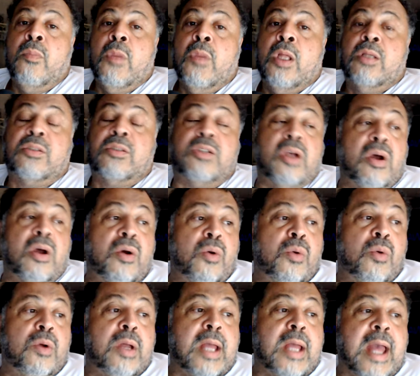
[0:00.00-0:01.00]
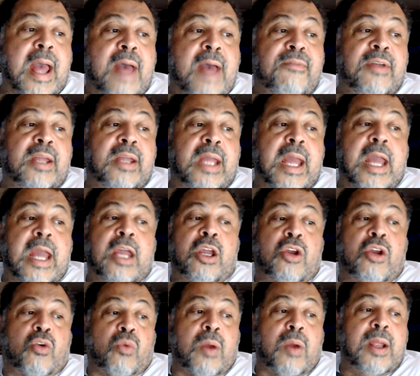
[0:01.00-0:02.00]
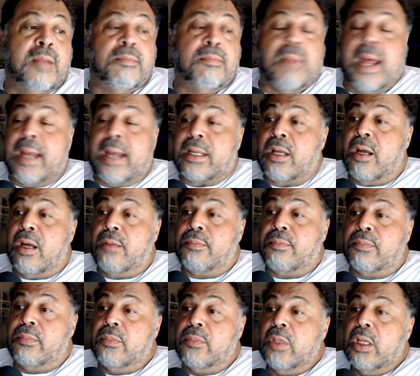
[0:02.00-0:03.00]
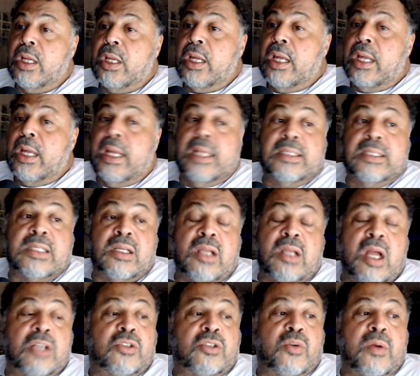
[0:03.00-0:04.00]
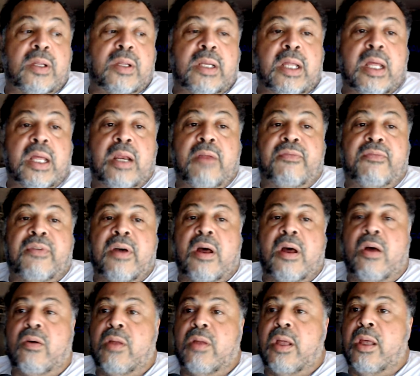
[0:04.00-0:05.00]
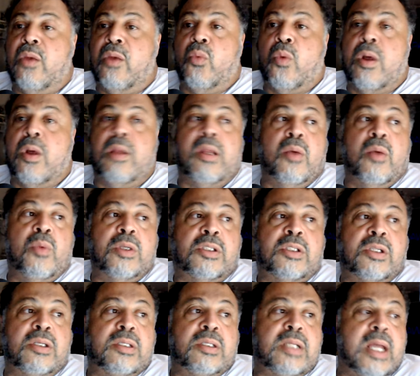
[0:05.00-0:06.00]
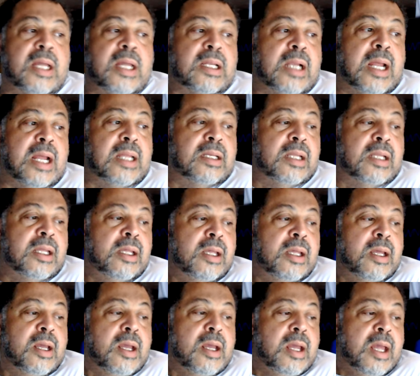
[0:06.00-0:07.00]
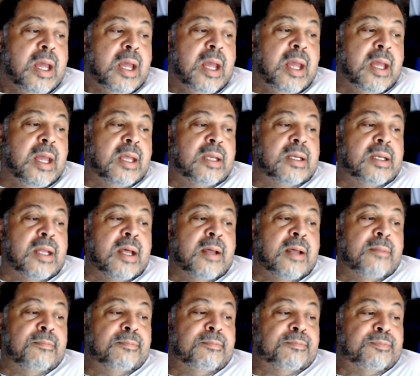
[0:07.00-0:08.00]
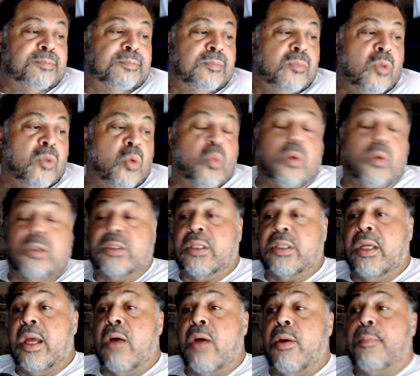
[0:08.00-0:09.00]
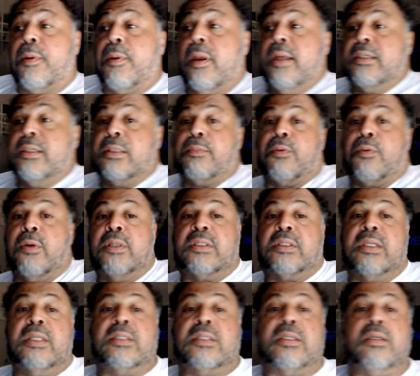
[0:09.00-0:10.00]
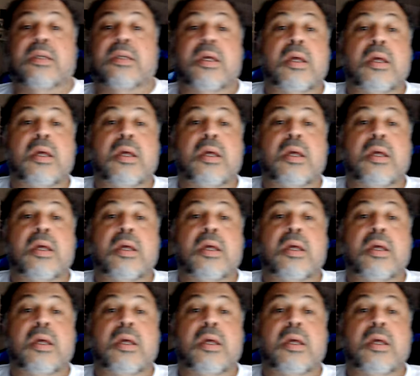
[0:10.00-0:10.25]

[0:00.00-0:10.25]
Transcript: So having a great backup is a luxury in the N F L and one that we shouldn't take lightly. And um, we'll see how he plays in preseason.